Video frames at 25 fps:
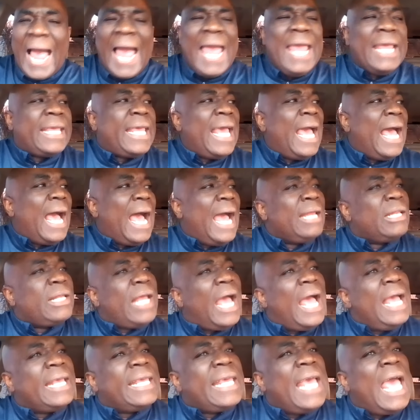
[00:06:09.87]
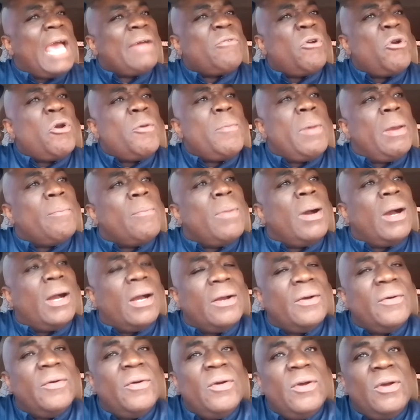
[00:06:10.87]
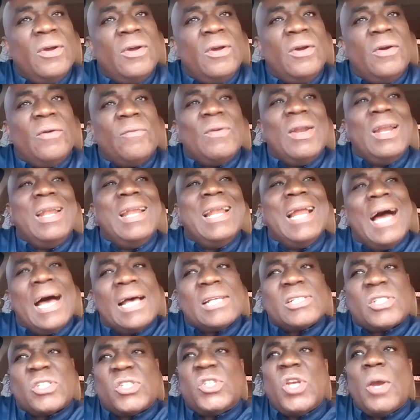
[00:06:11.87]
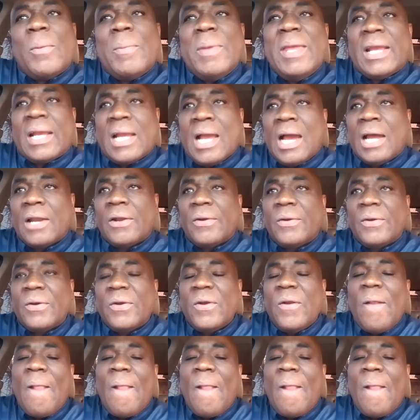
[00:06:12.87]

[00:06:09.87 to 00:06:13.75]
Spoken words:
I can't even remember the last Jamaican